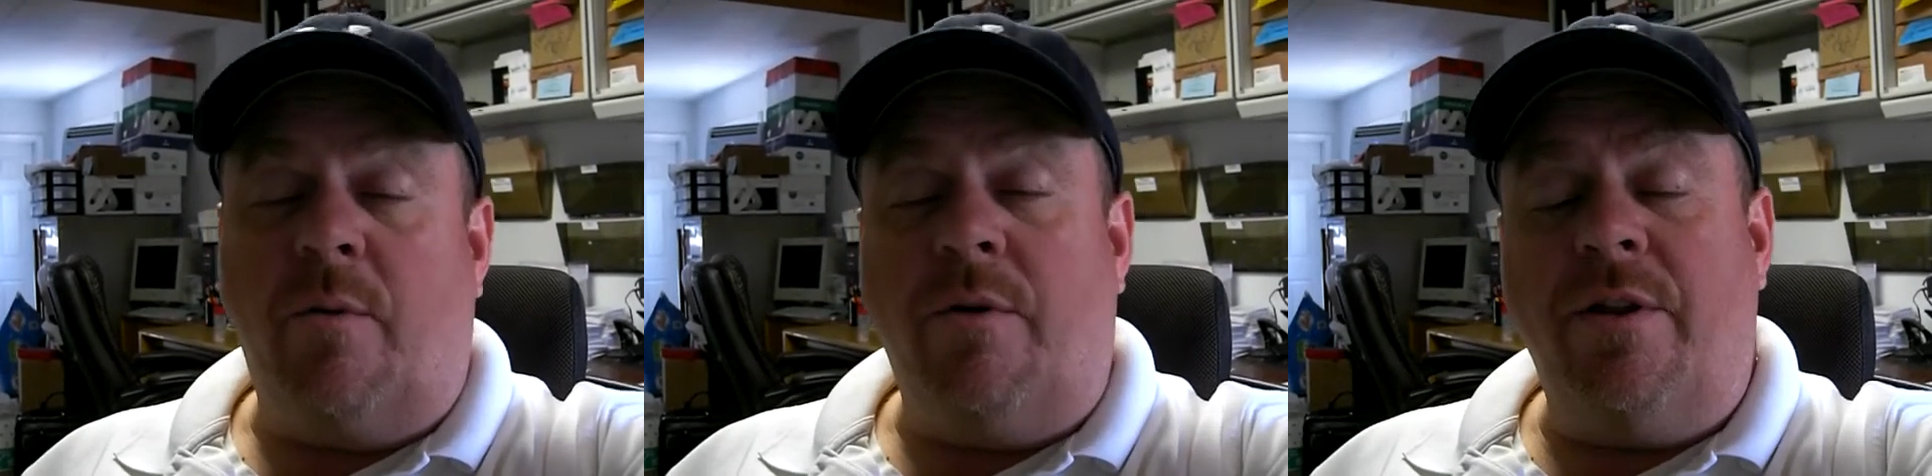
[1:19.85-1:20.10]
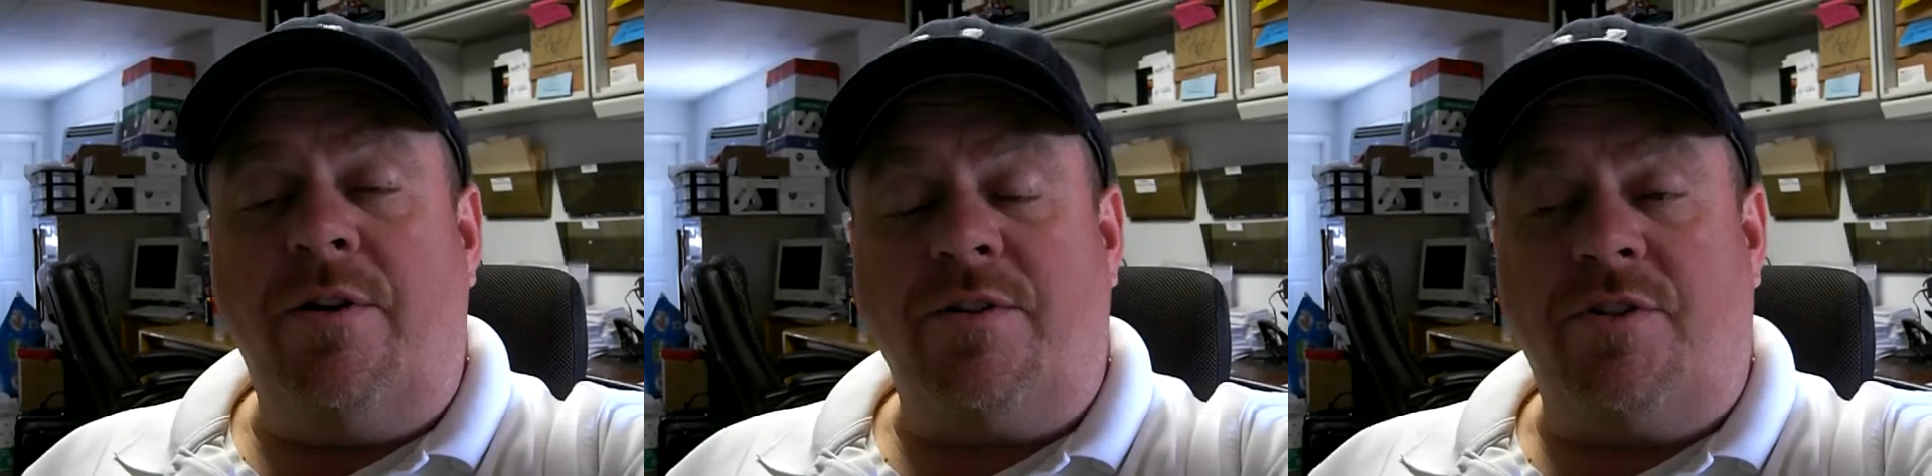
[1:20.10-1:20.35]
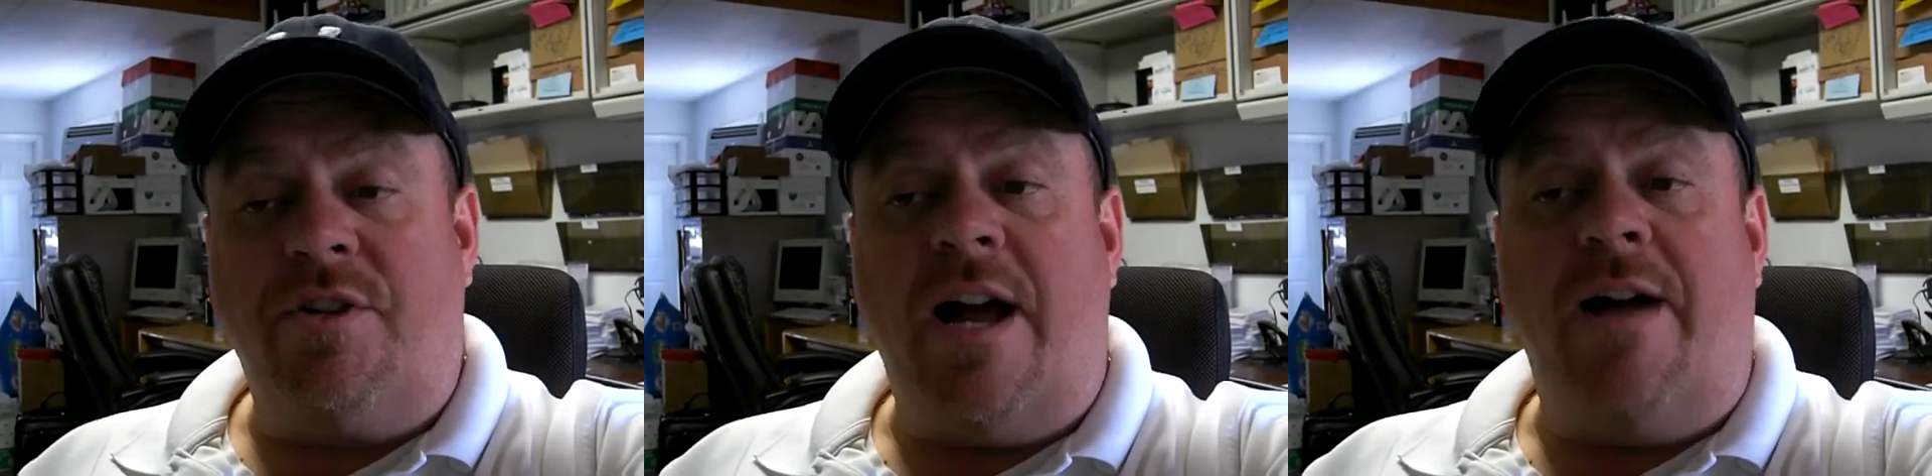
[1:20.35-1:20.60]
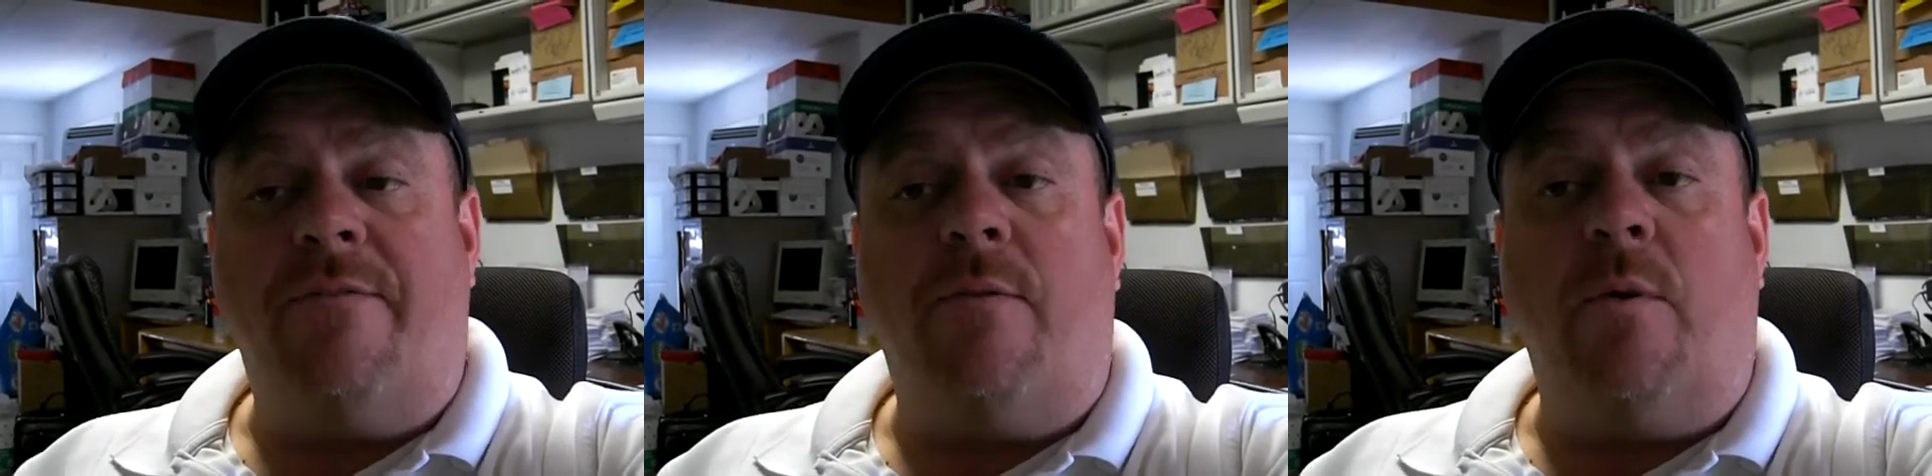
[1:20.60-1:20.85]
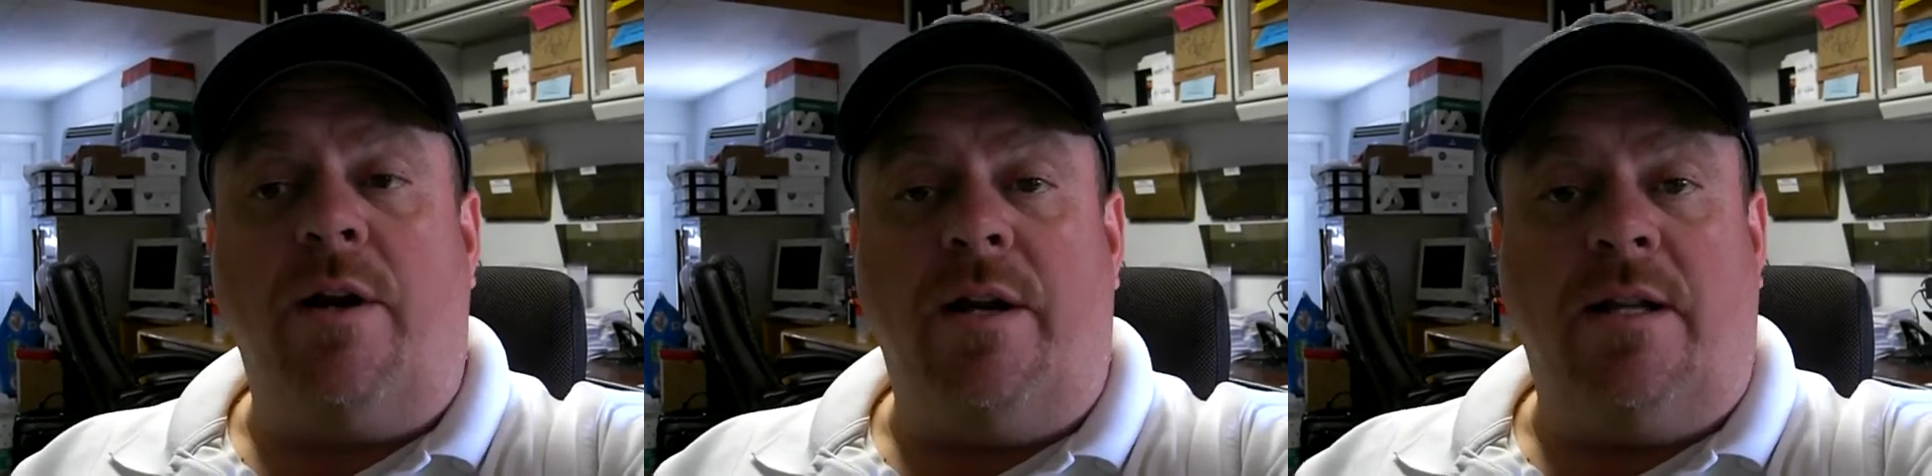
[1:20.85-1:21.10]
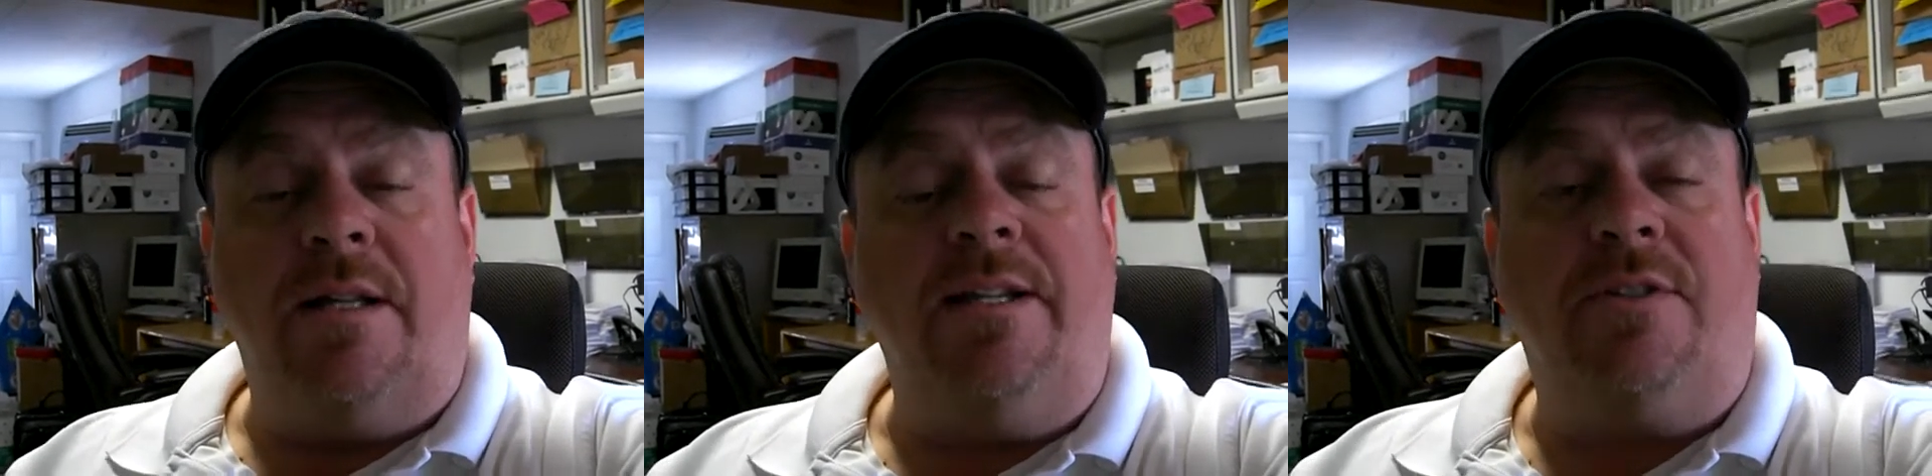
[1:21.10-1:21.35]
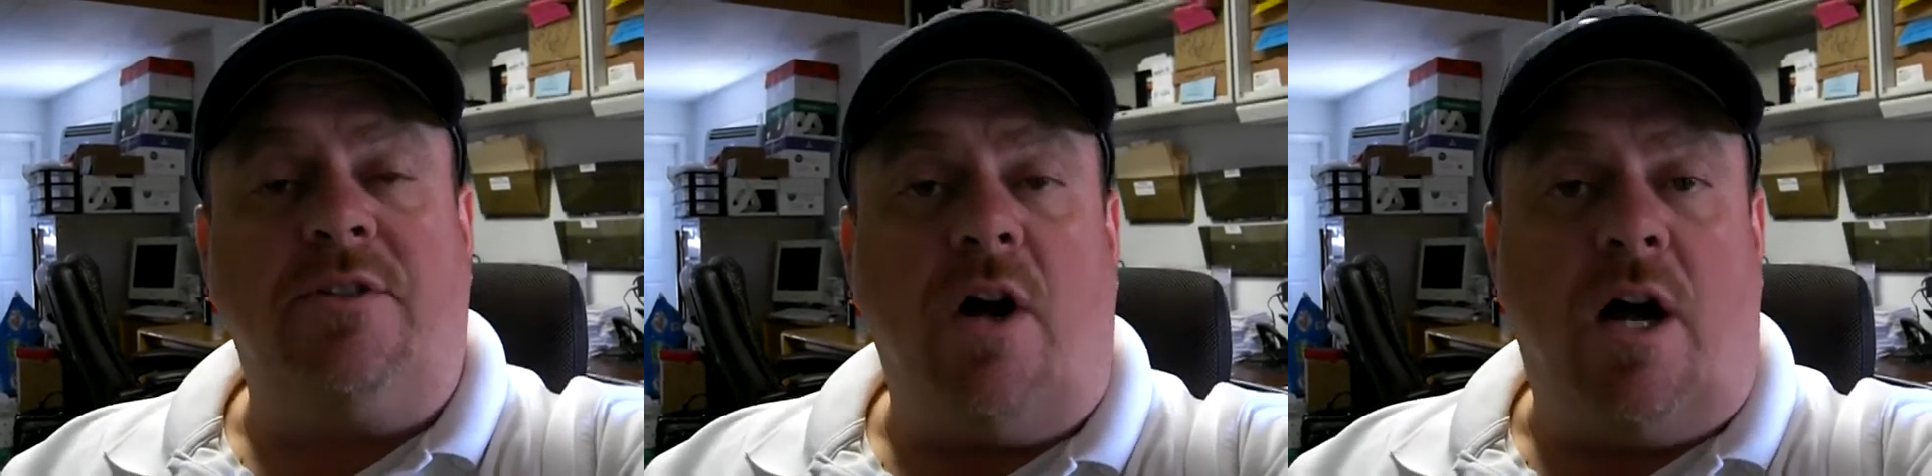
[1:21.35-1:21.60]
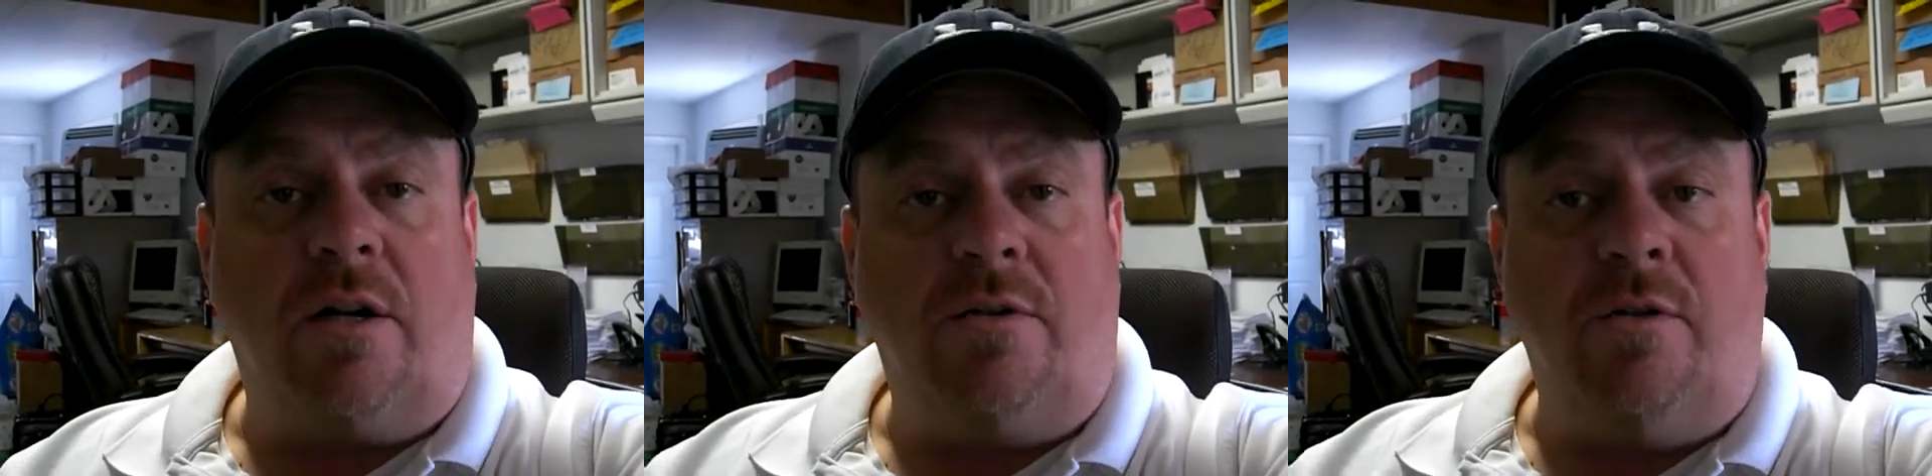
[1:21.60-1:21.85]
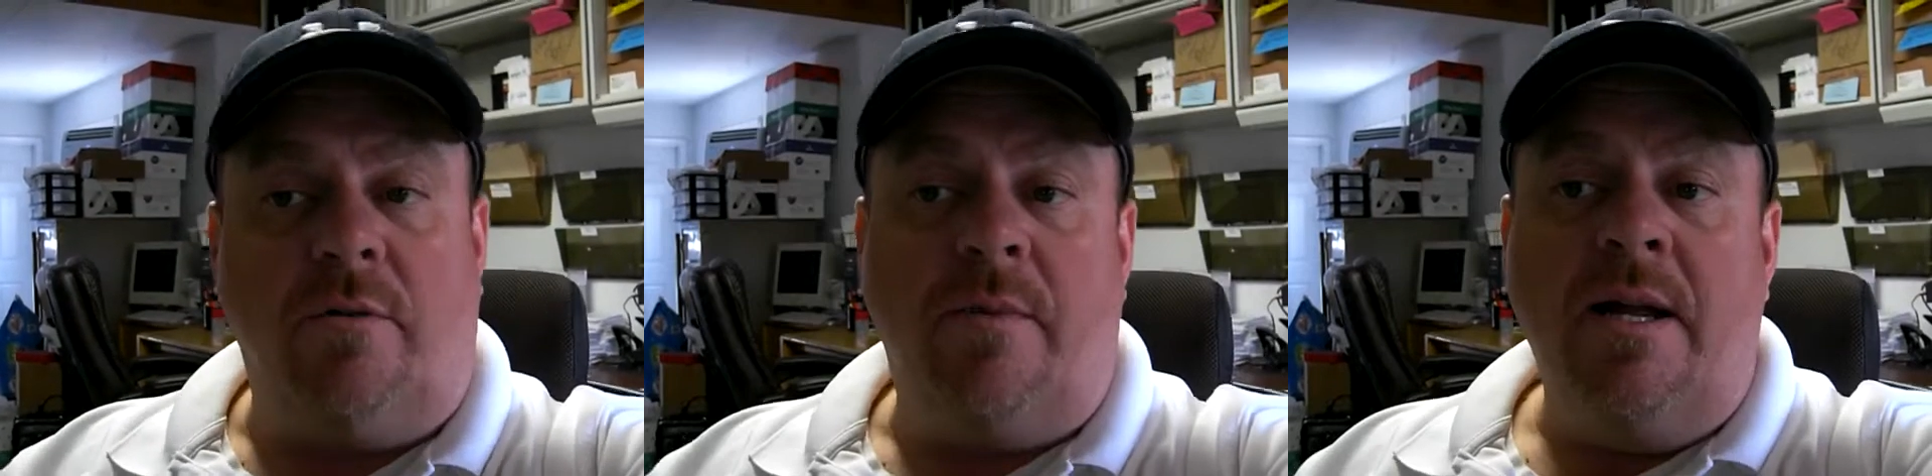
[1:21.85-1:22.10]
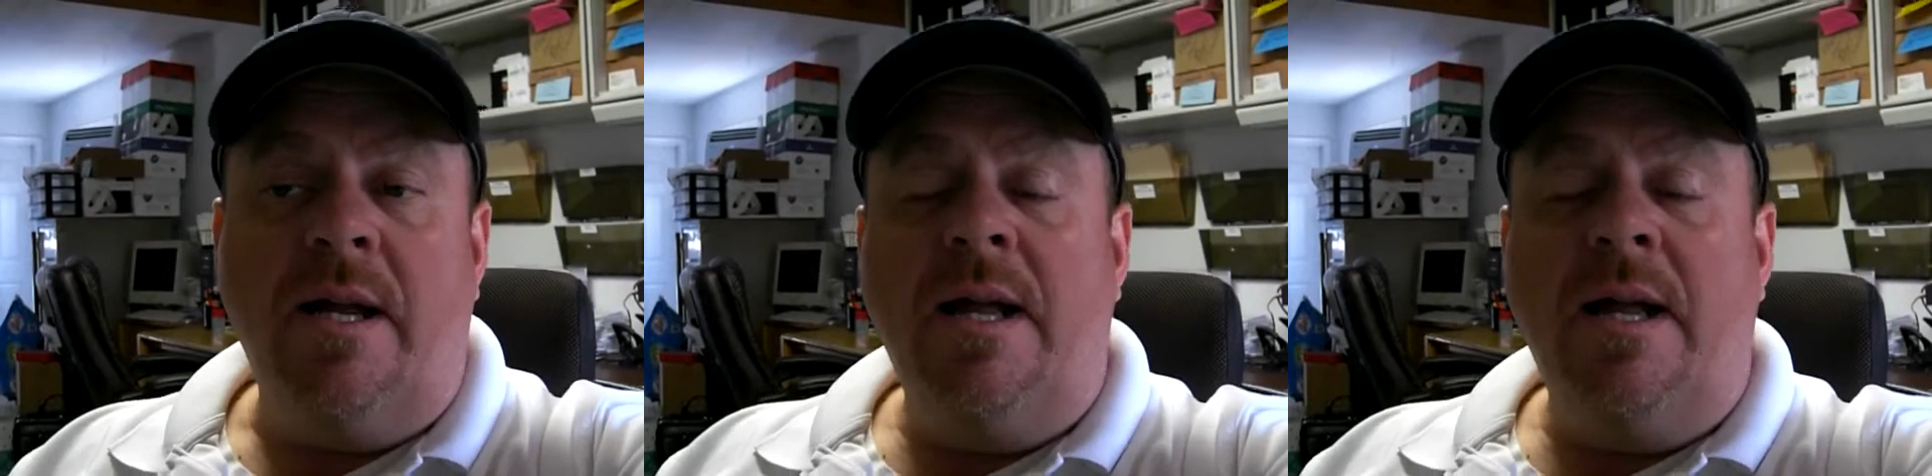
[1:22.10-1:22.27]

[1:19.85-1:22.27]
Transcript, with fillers: Well, there's a shot for you to at least talk to them,